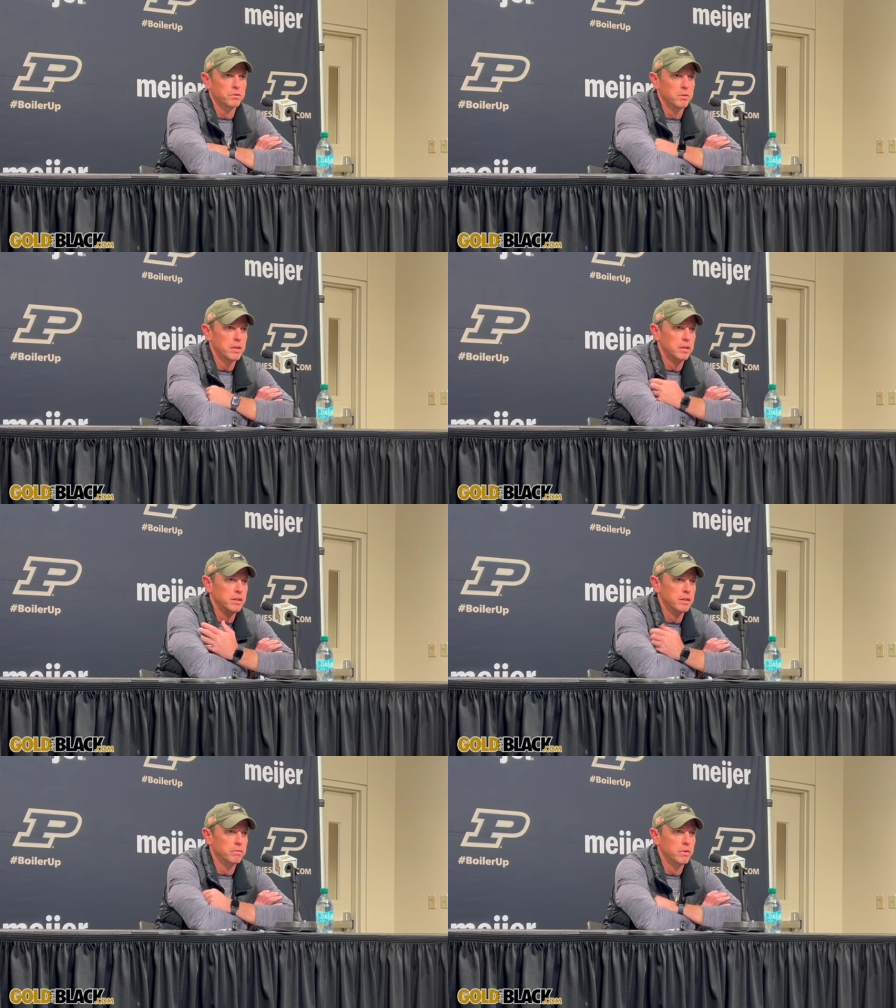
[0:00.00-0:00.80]
So the
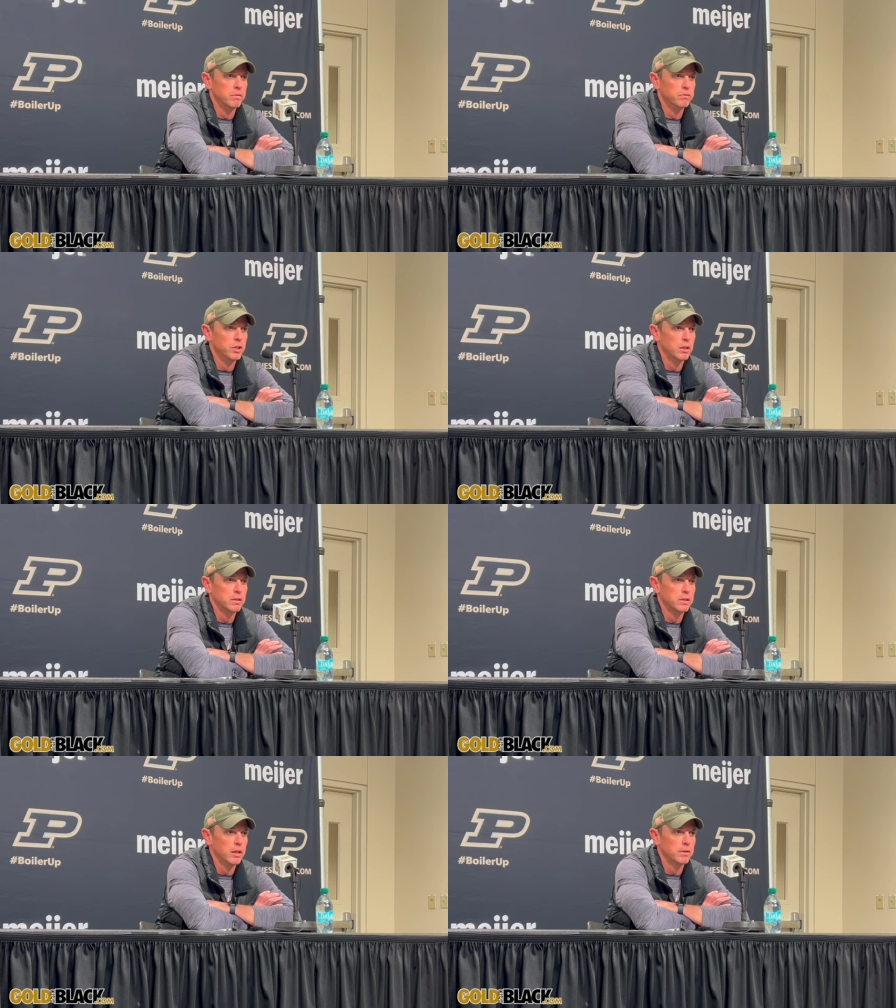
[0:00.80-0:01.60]
idea of gelling
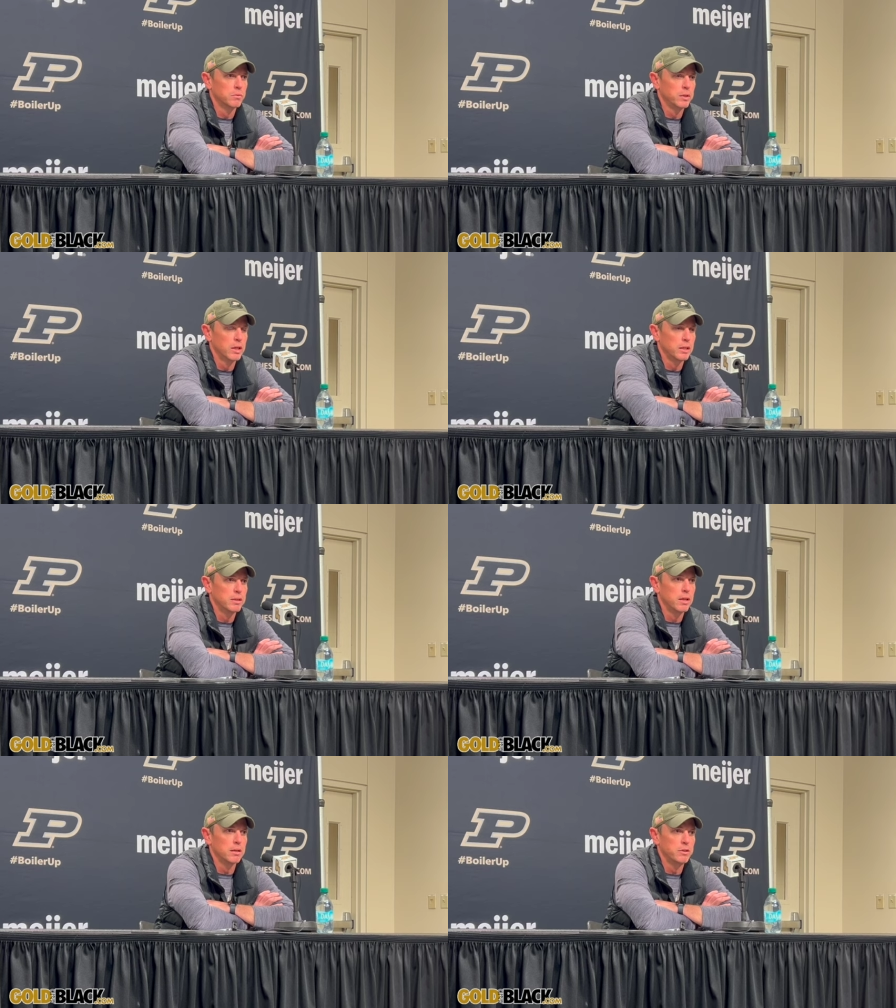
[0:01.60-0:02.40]
together, we got to
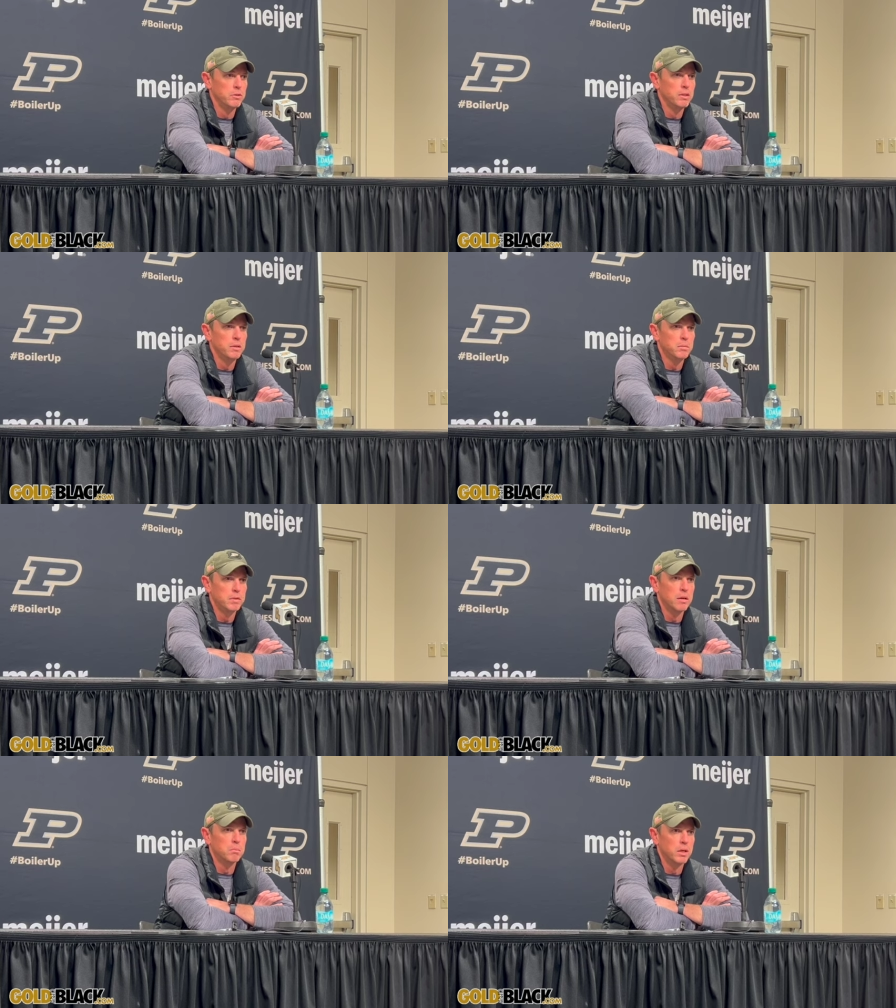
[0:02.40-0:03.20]
get that unity,
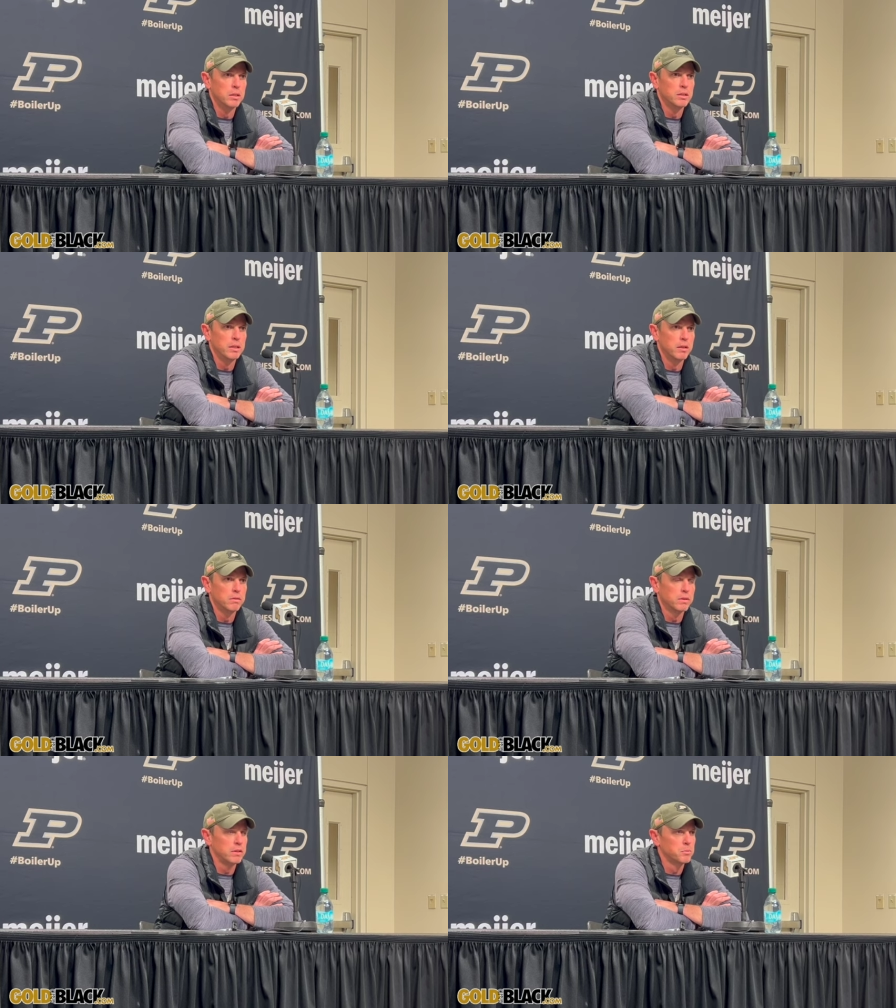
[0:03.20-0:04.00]
that bond
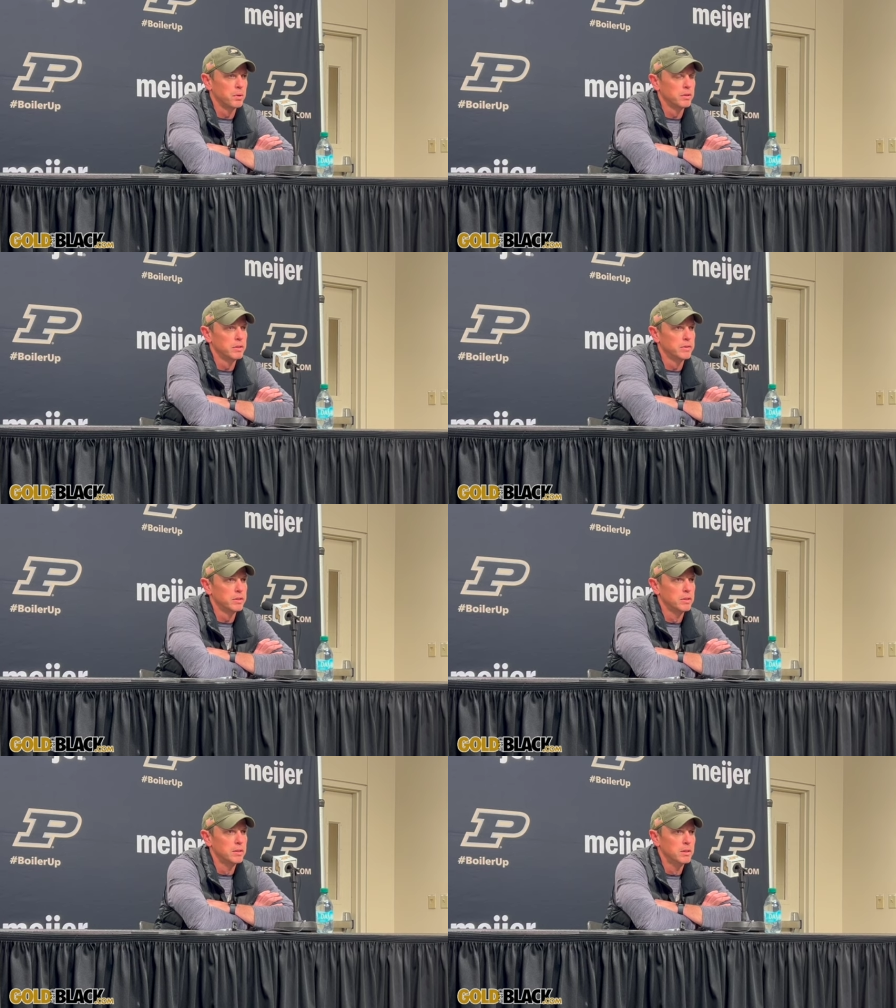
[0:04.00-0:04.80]
together, I think is part of it.